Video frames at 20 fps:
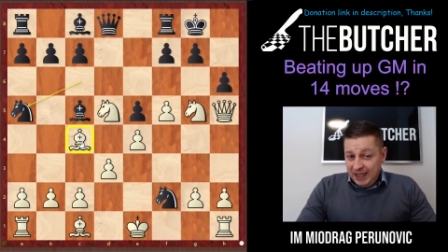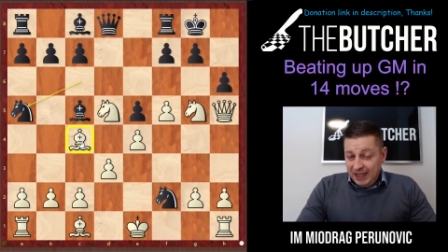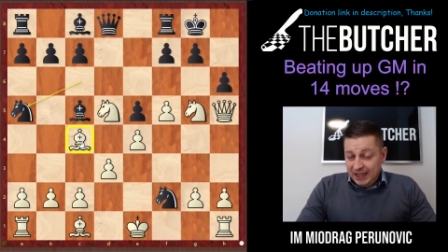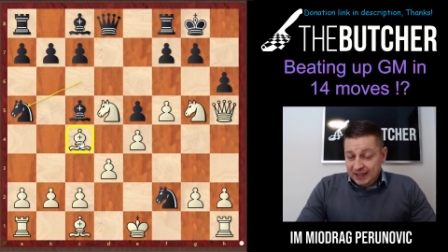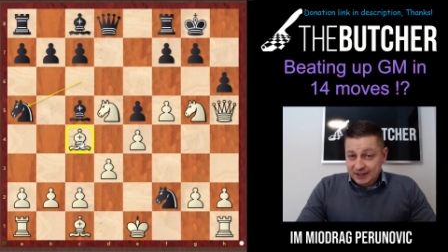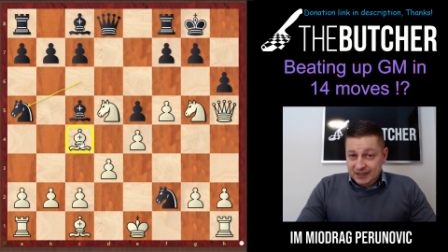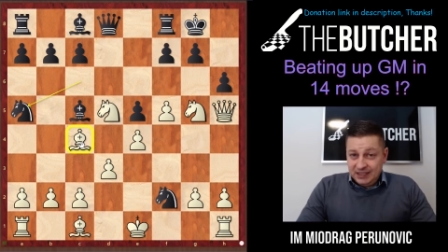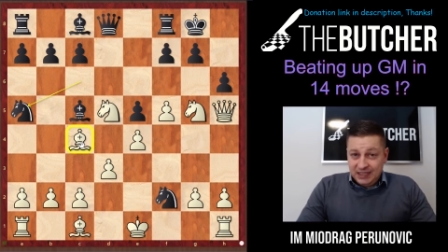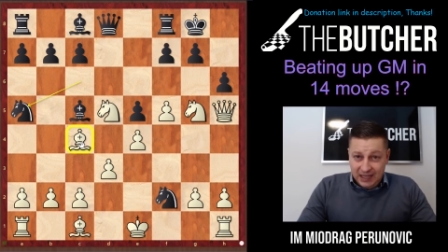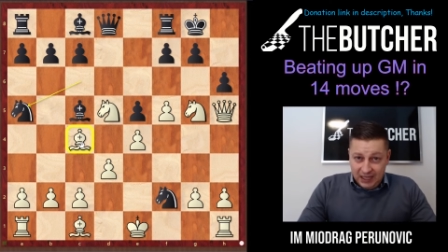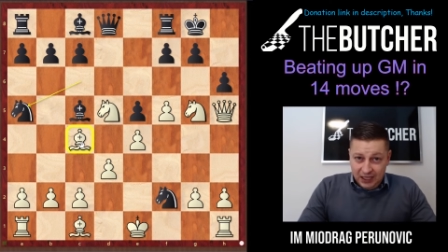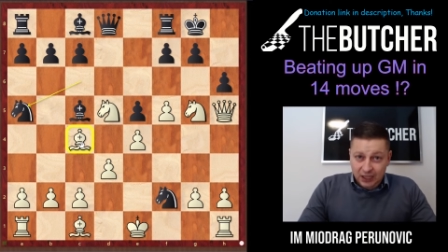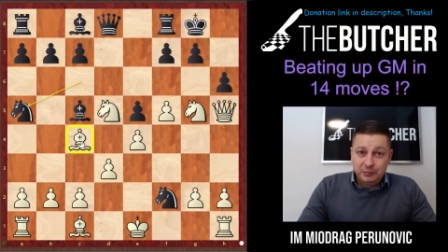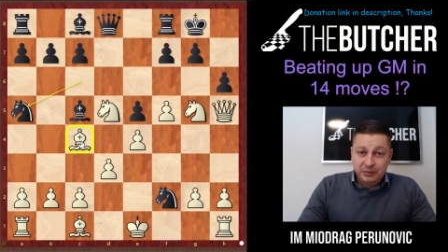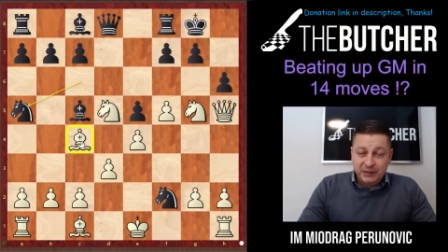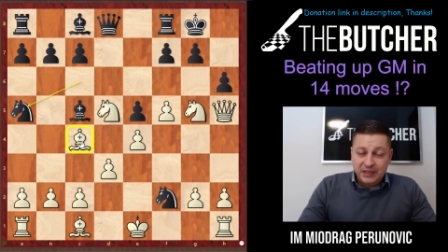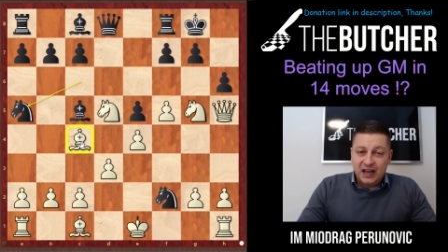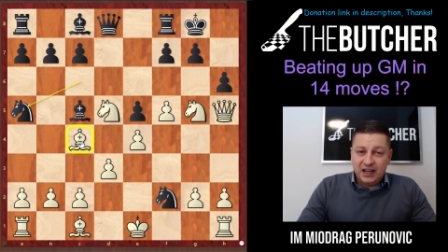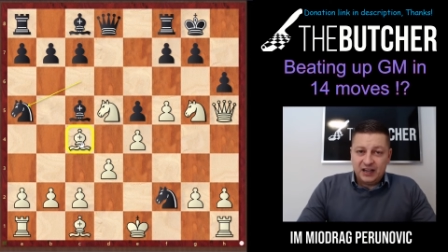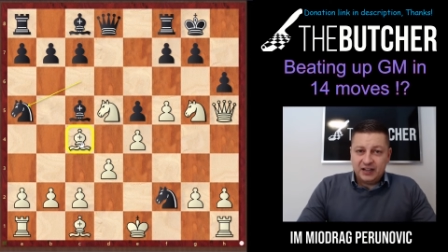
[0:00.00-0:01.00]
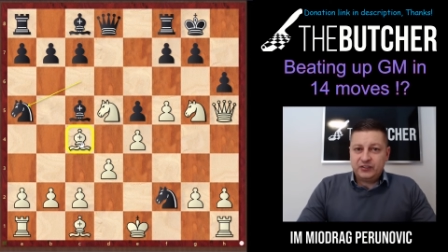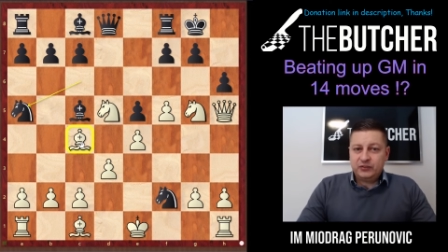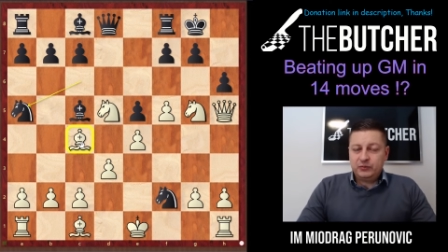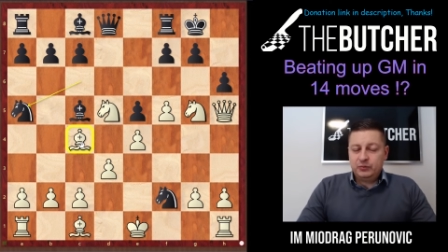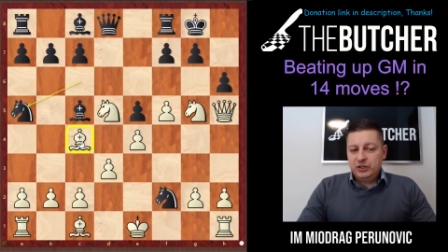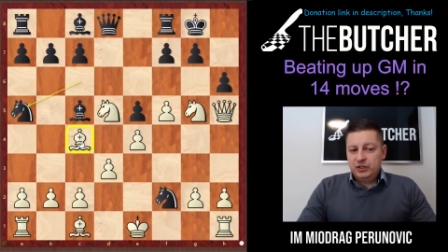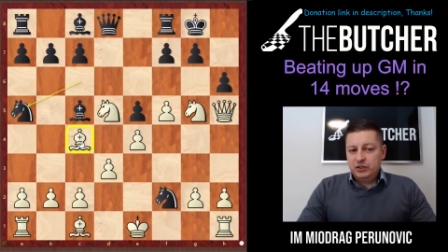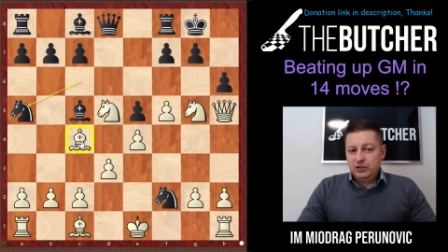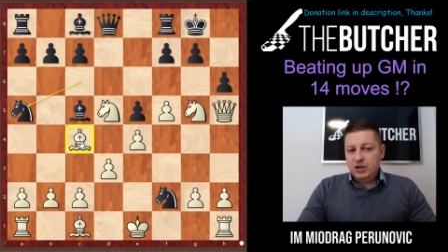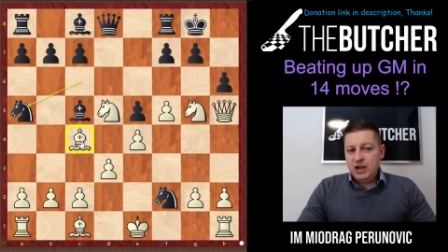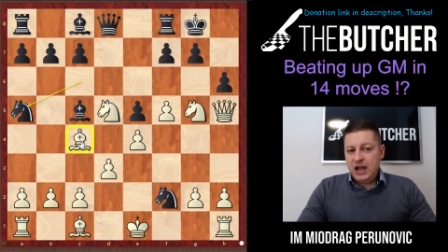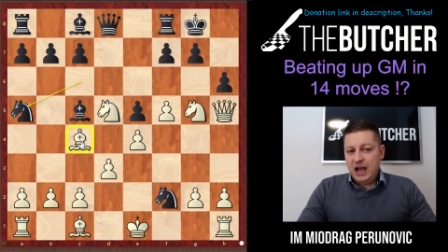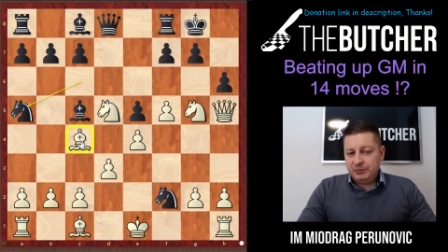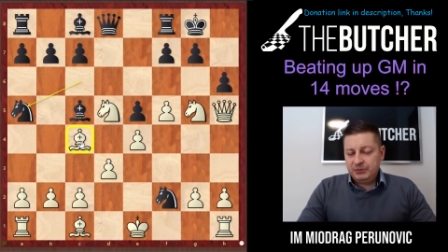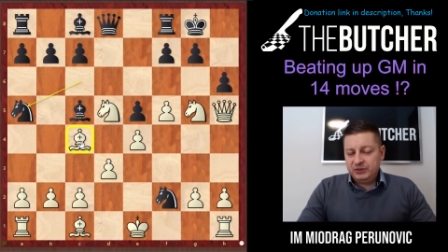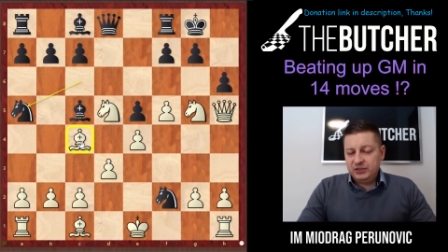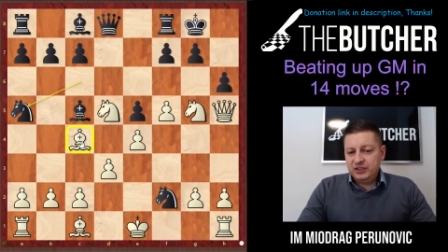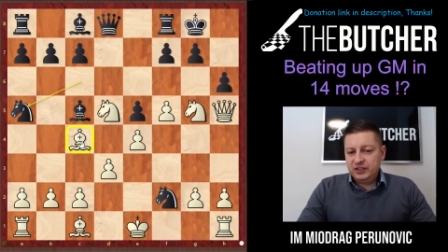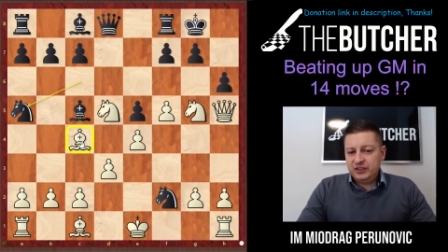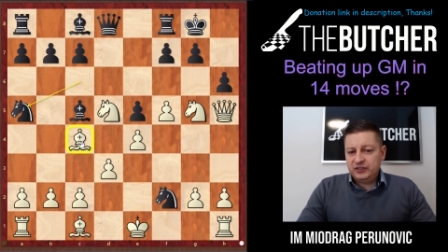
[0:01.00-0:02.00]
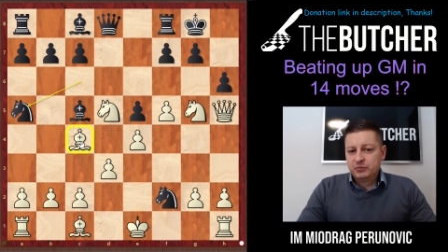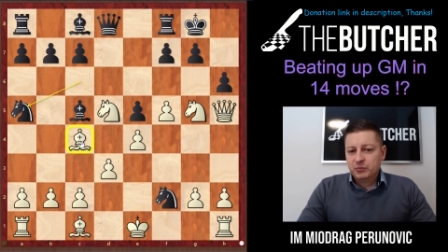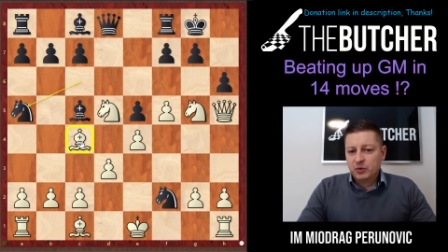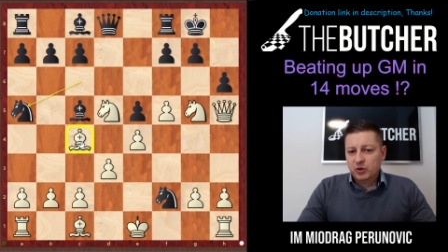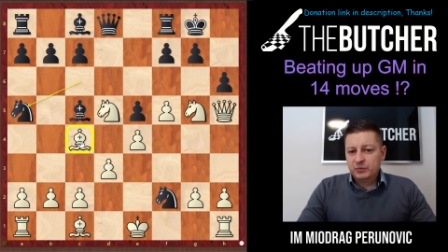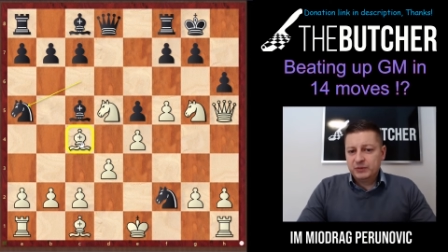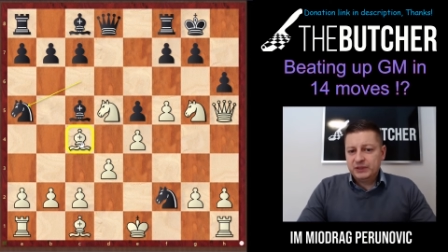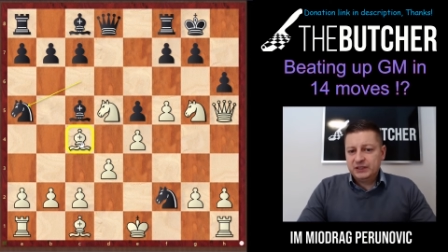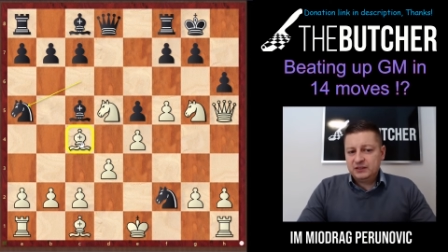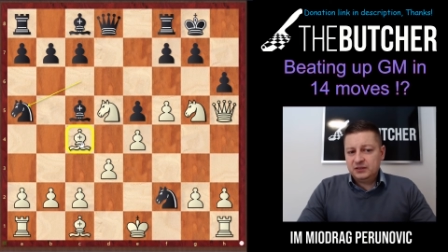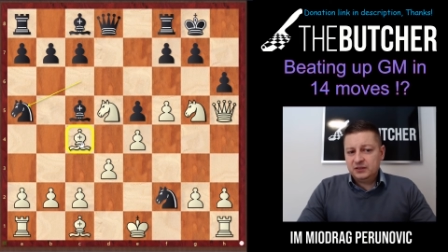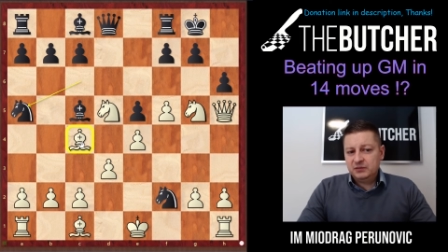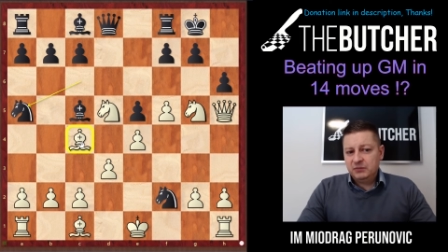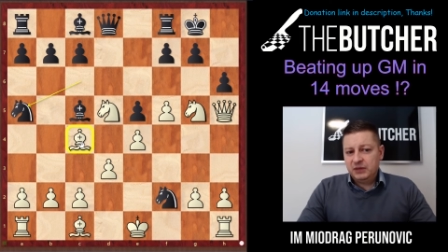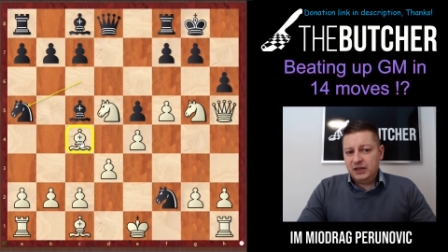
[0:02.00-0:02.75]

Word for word: and I'll be honest with you. Up to this moment,